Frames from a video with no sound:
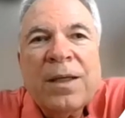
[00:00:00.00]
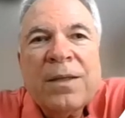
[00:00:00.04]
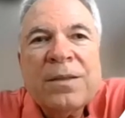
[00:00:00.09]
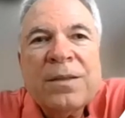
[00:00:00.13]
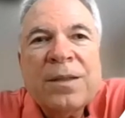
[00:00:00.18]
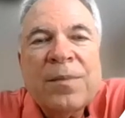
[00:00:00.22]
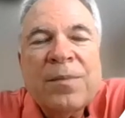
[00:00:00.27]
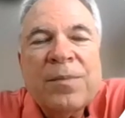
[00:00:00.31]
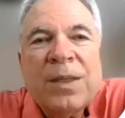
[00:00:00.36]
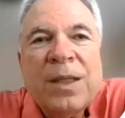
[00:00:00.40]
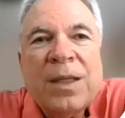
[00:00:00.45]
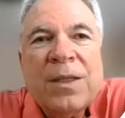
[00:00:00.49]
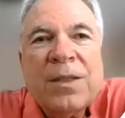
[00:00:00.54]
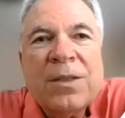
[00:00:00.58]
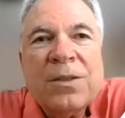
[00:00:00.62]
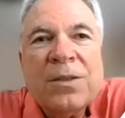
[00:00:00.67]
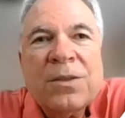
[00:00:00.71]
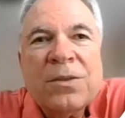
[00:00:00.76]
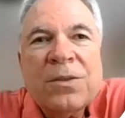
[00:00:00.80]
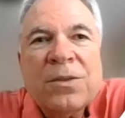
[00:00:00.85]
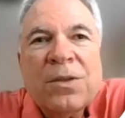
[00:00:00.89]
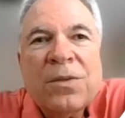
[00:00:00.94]

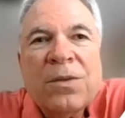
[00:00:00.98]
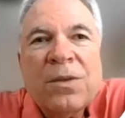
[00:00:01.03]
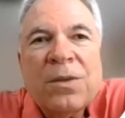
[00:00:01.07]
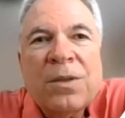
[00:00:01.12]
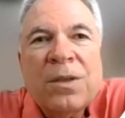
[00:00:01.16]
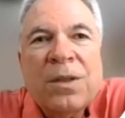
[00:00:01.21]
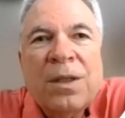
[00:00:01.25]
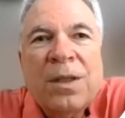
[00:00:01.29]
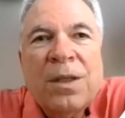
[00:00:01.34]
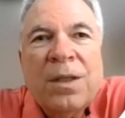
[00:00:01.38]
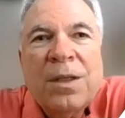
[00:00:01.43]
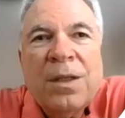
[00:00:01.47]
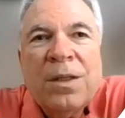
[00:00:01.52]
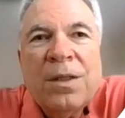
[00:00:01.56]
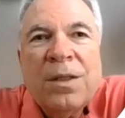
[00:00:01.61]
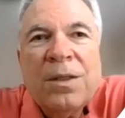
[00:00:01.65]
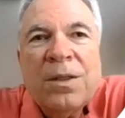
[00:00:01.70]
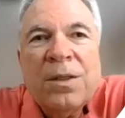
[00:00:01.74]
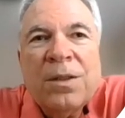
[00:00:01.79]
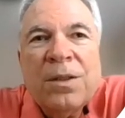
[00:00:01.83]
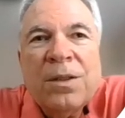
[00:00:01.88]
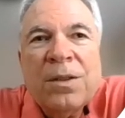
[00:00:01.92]
septation. So
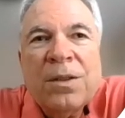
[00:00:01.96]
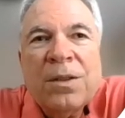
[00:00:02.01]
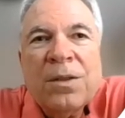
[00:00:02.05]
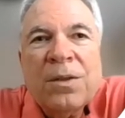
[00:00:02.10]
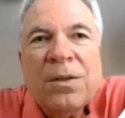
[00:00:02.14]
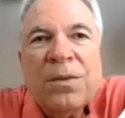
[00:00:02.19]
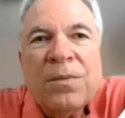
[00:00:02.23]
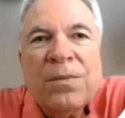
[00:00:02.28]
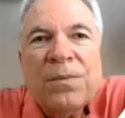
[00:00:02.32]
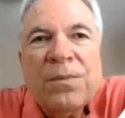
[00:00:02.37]
the